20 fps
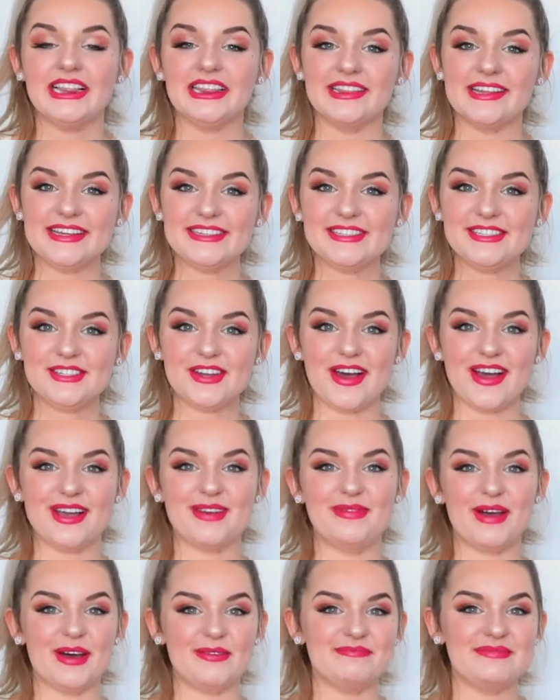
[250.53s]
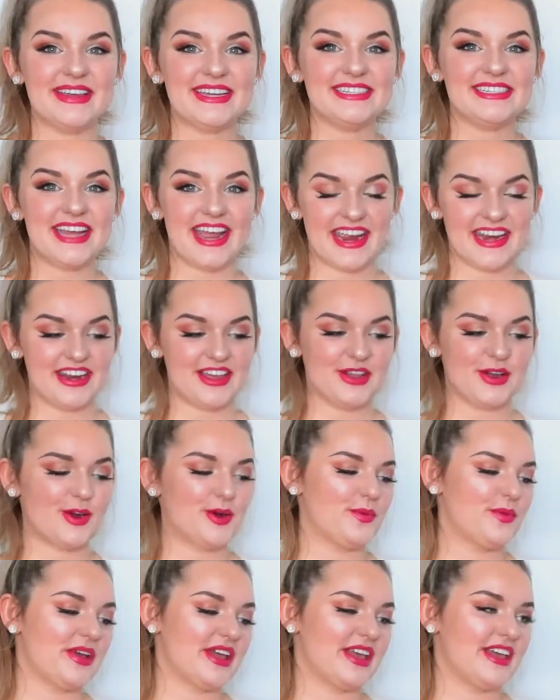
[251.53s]
let's talk about maintaining
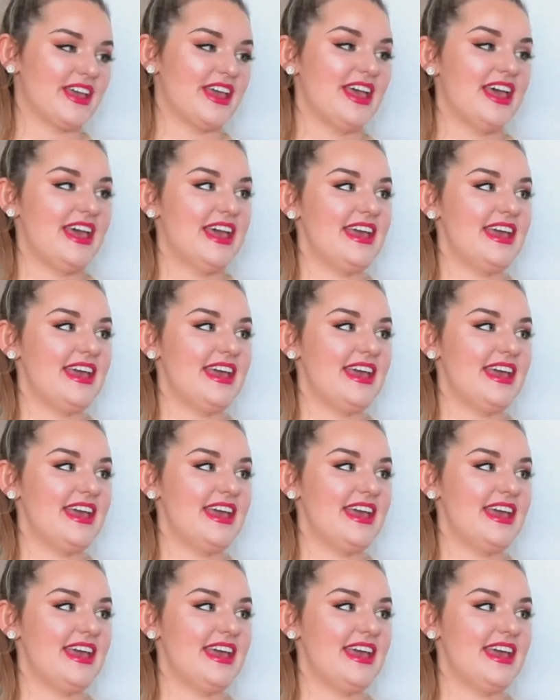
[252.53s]
our wig.